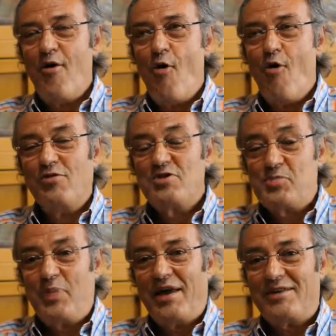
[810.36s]

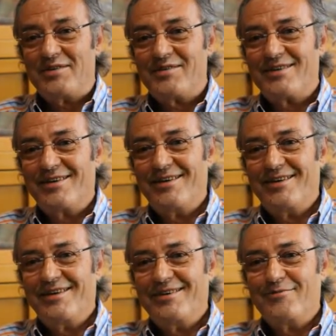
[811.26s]
overspent
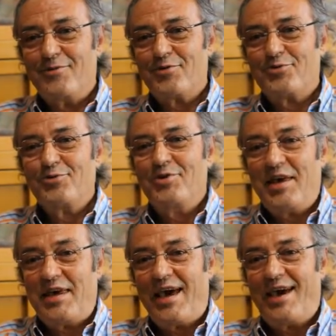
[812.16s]
for 2
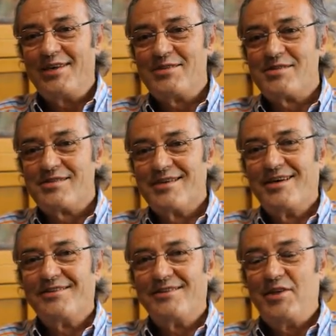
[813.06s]
decades,
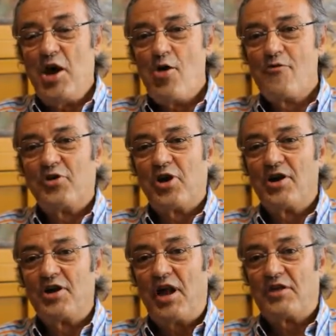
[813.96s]
the day of
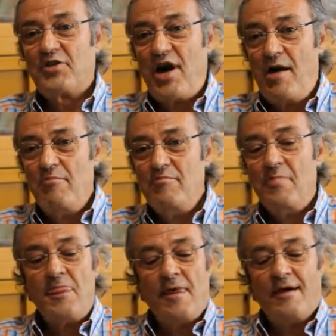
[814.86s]
reckoning had come.
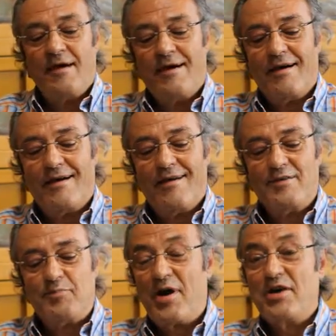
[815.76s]

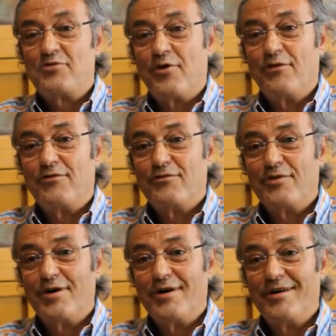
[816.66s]
The price of
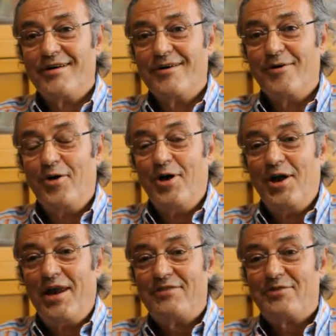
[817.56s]

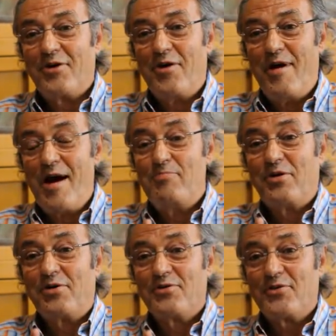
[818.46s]
oil had to go up
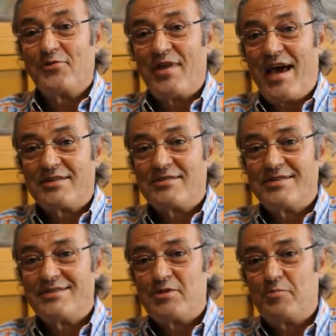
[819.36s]
because of
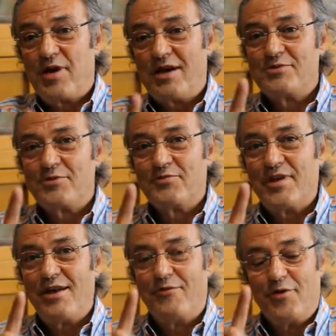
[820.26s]
taxes. The price of
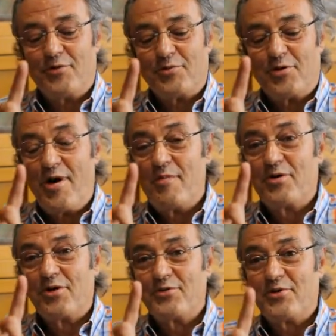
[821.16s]
telephones would go up
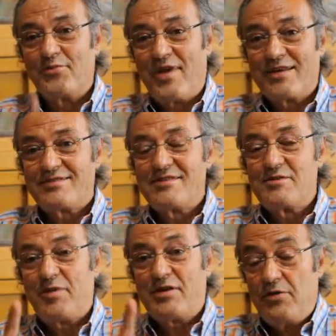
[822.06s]
because of taxes. The
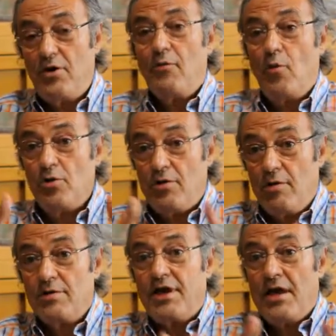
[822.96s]
price,
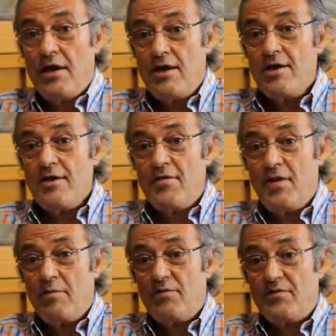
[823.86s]

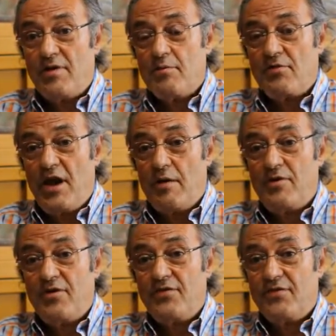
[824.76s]
there was going to be
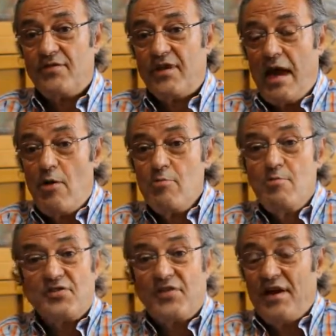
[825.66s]
this. The government
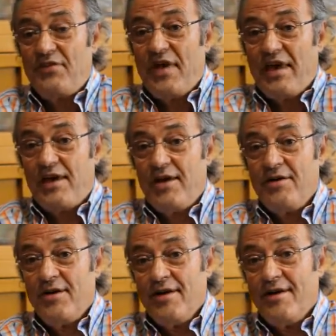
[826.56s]
was going to take in
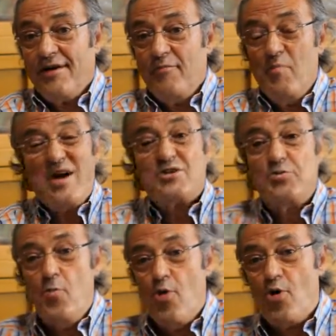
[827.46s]
much
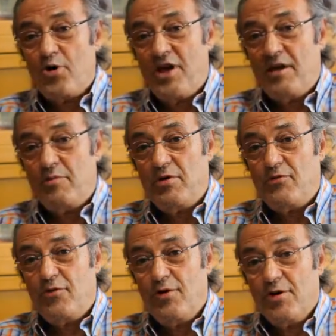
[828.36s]
more than
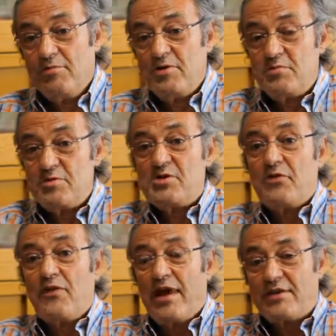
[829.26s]
before, which was
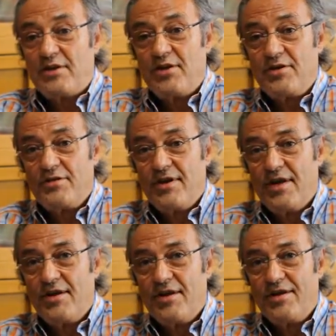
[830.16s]
reflected
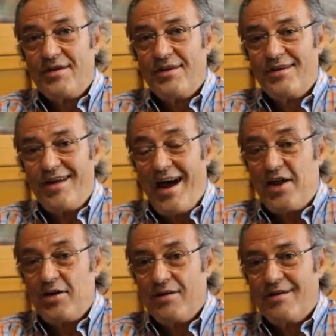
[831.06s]
in
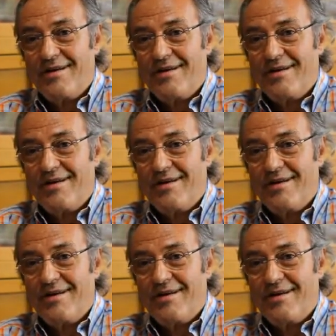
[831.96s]
higher,